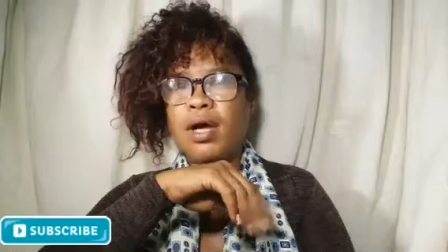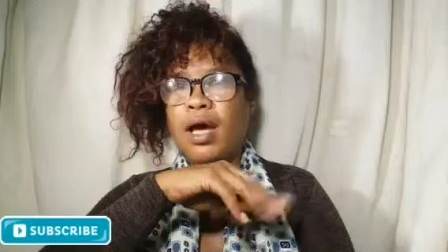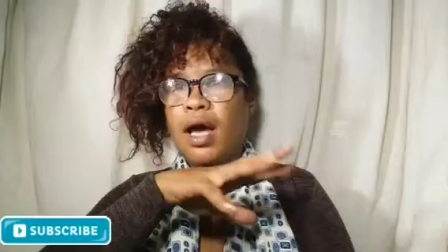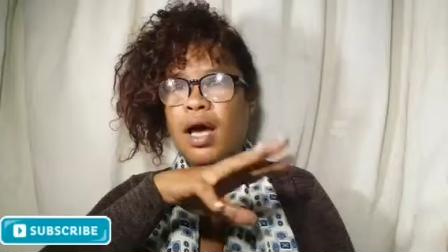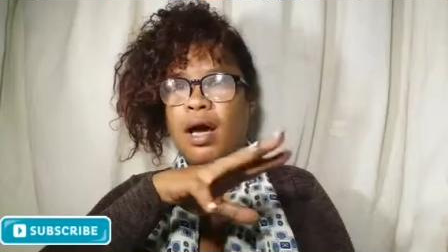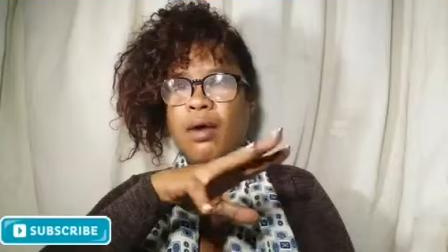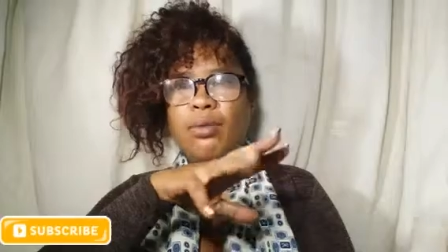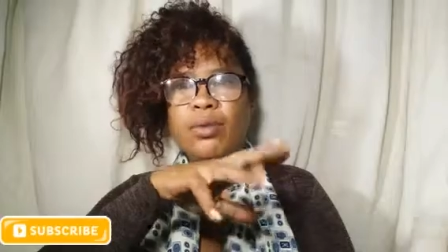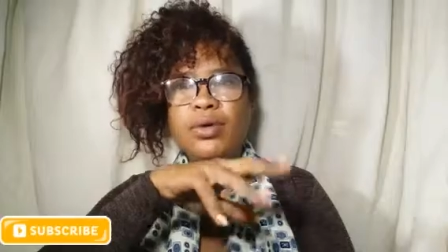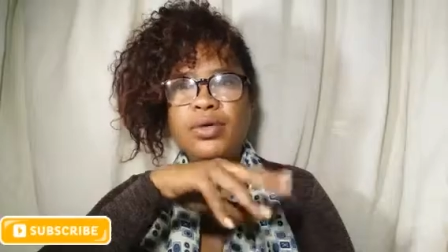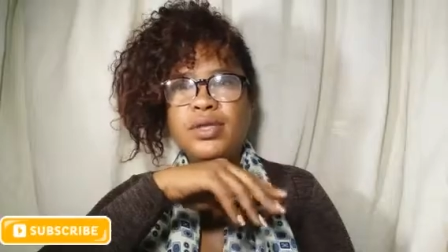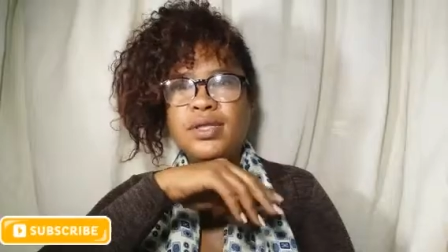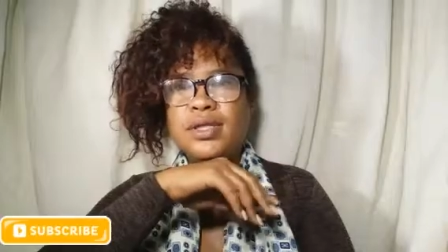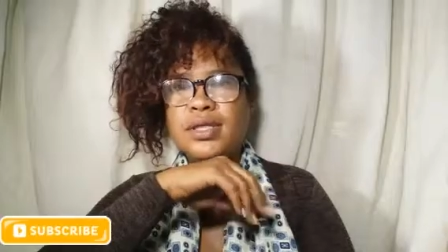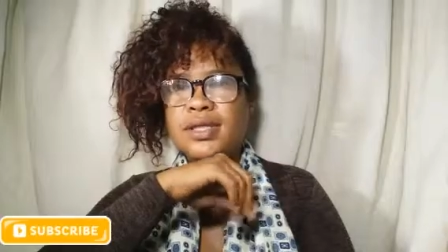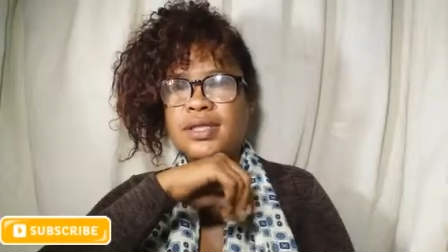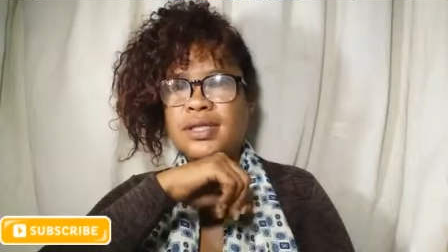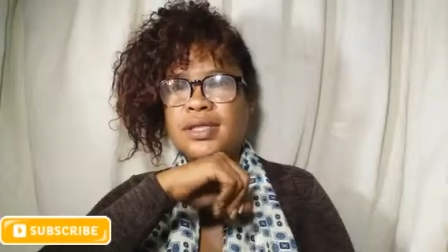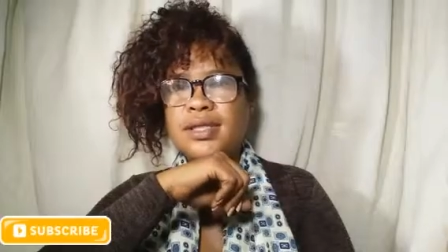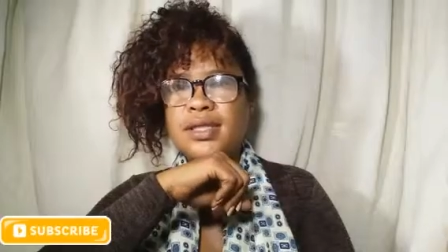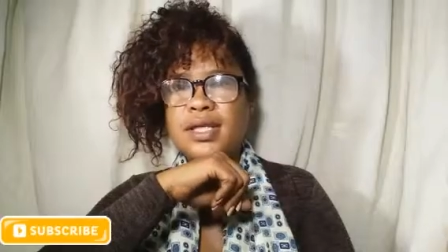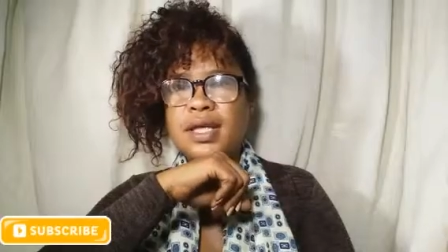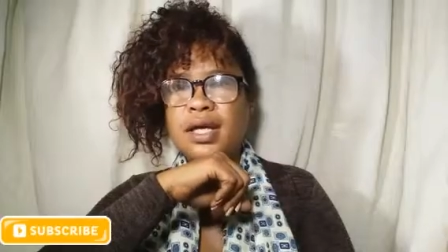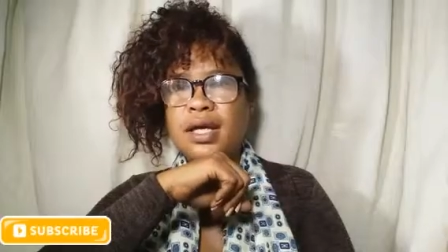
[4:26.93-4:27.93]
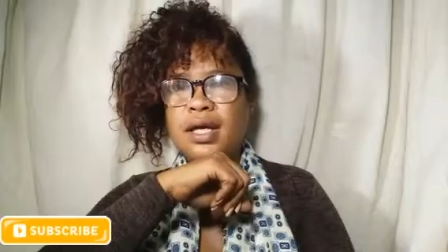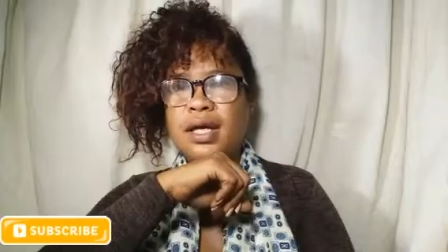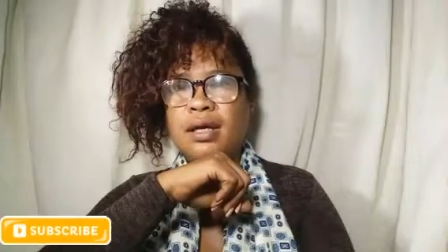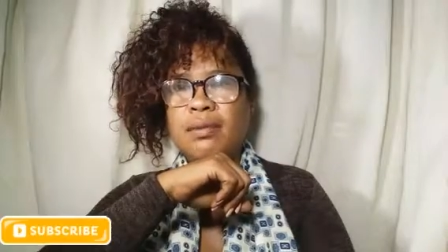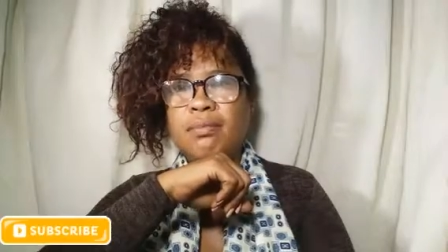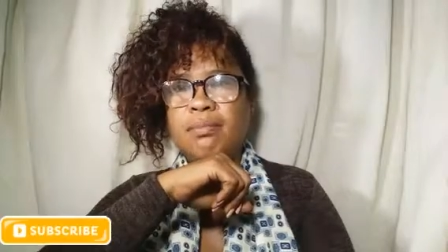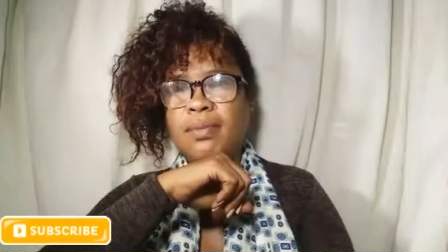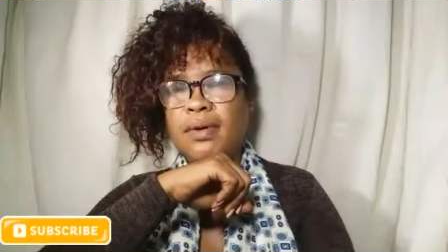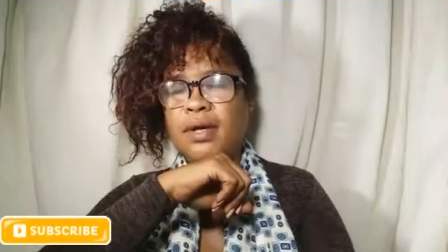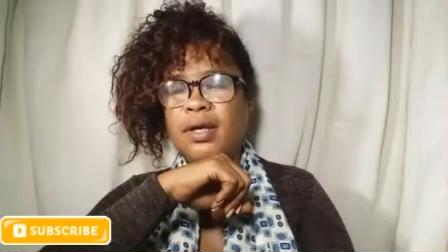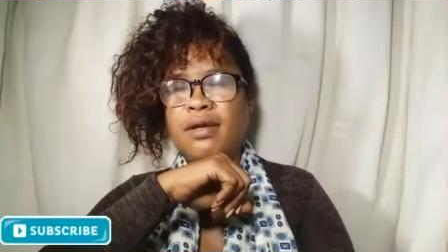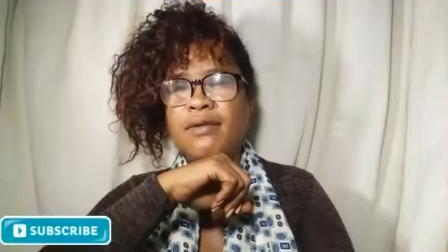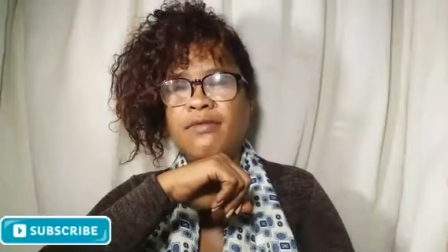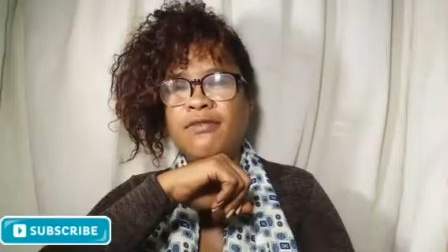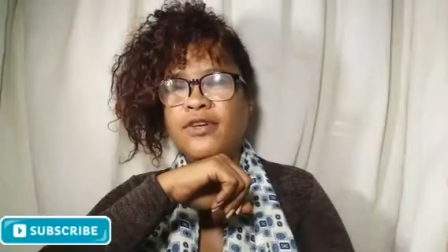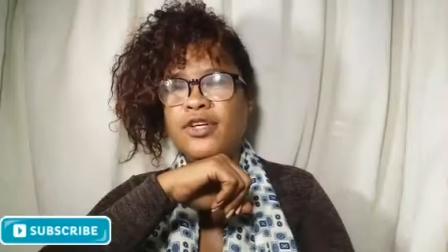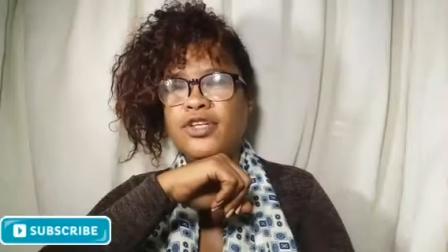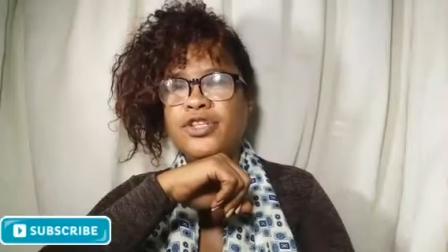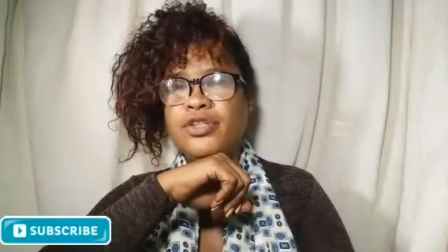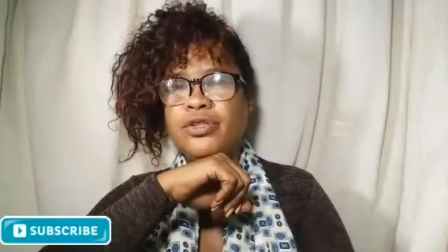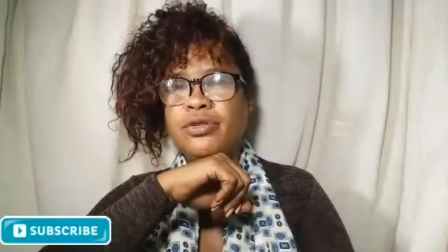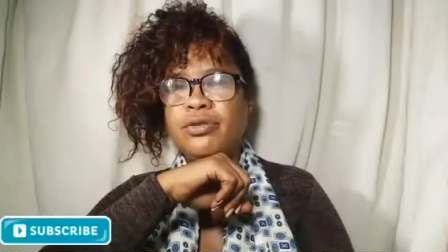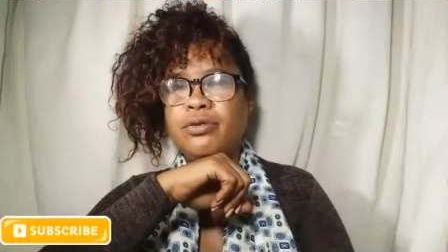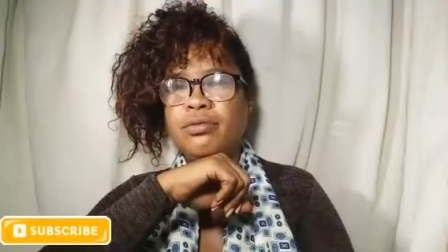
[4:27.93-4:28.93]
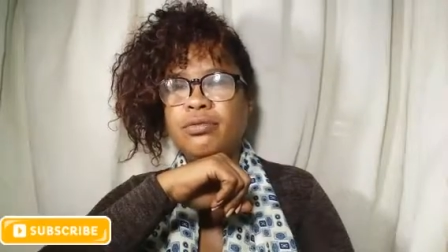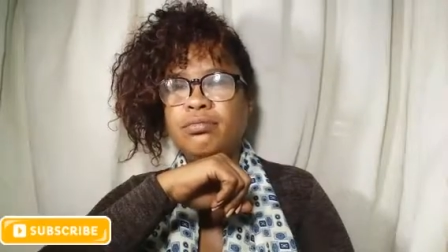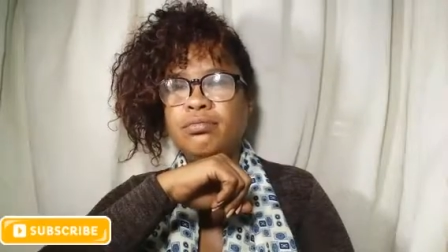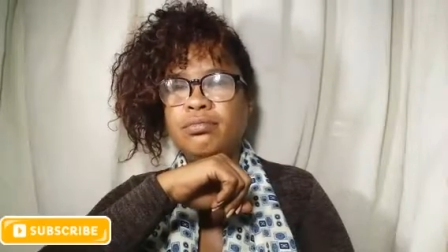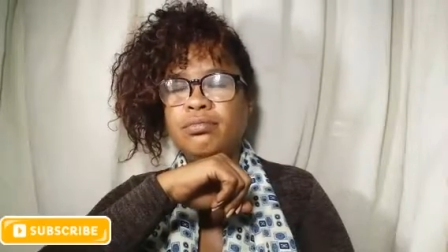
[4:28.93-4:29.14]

I would just think it beneficial